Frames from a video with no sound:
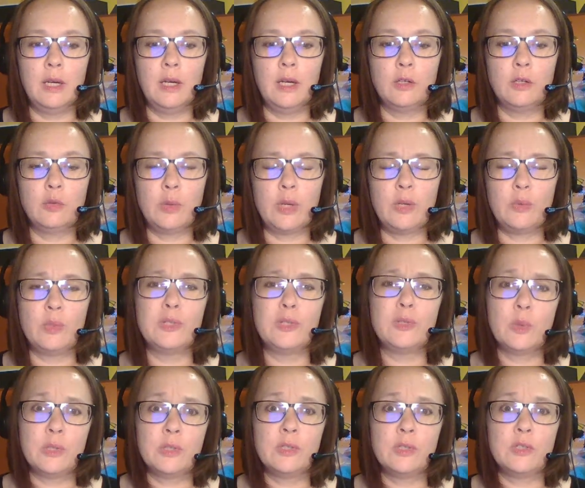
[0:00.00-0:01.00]
great
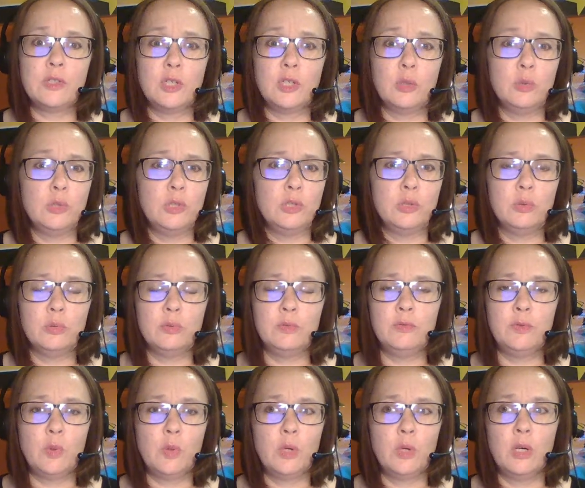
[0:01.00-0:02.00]
resources to go to
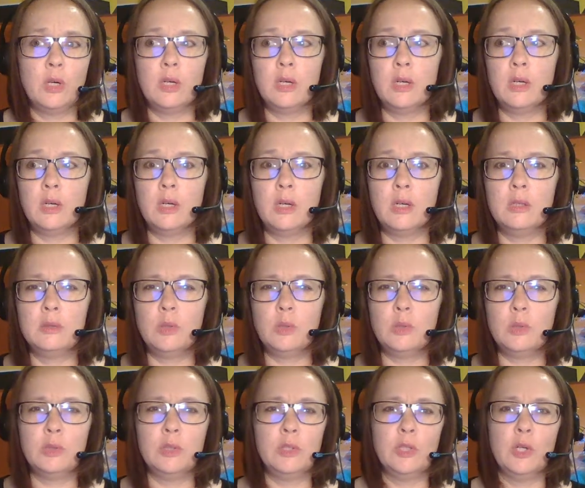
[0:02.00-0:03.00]
for
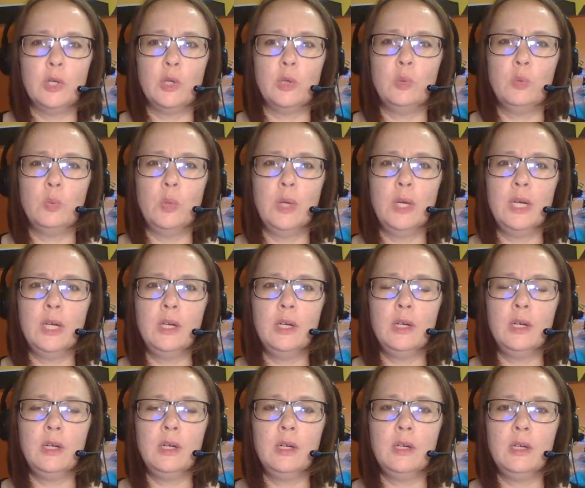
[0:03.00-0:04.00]

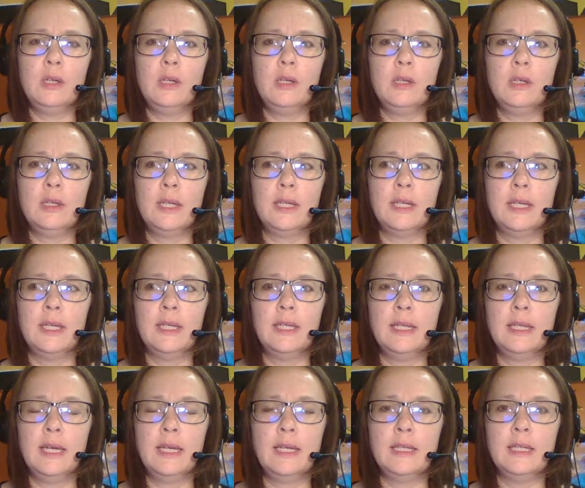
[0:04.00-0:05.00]
where can I
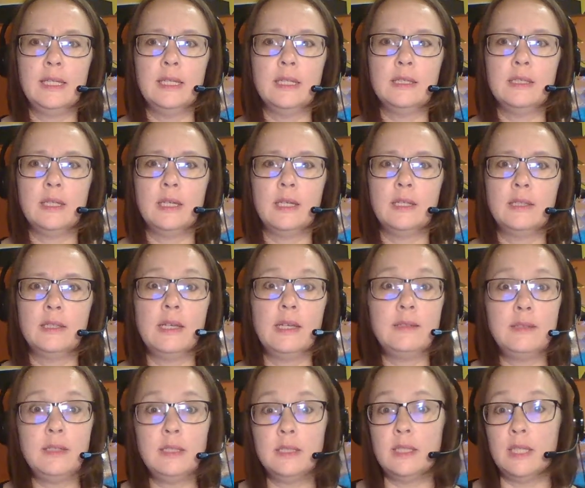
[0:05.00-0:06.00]
get
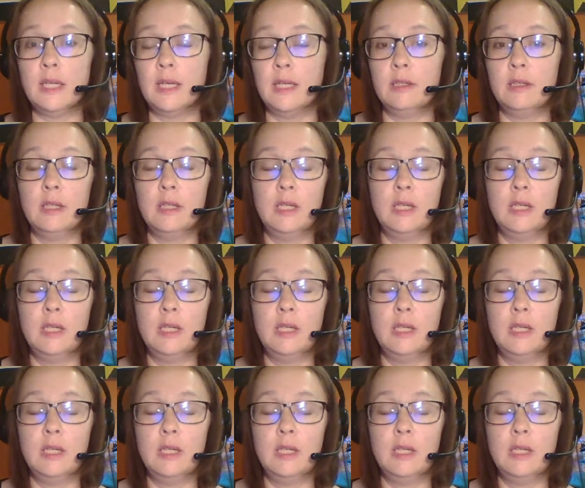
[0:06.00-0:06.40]
testing done?